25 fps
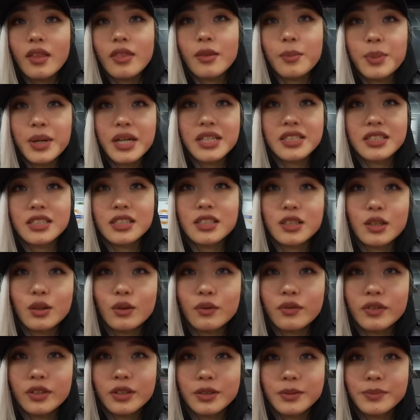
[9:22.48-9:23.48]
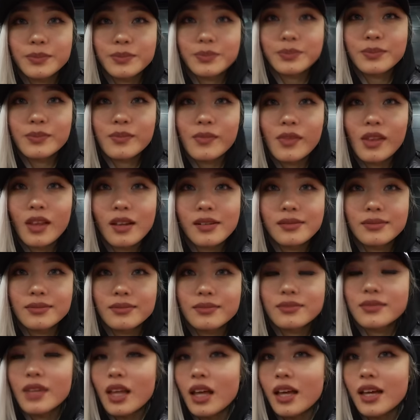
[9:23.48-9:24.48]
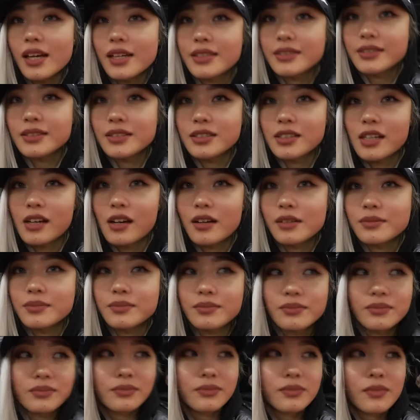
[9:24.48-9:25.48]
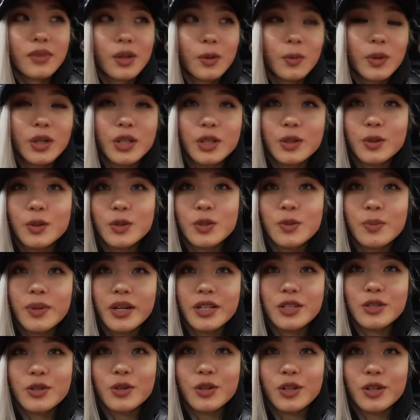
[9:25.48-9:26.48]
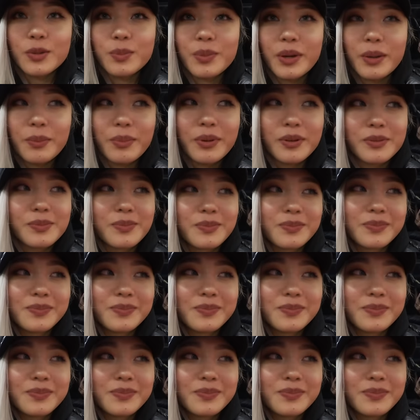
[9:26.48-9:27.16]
The party's over, and we're going to buy toilet paper.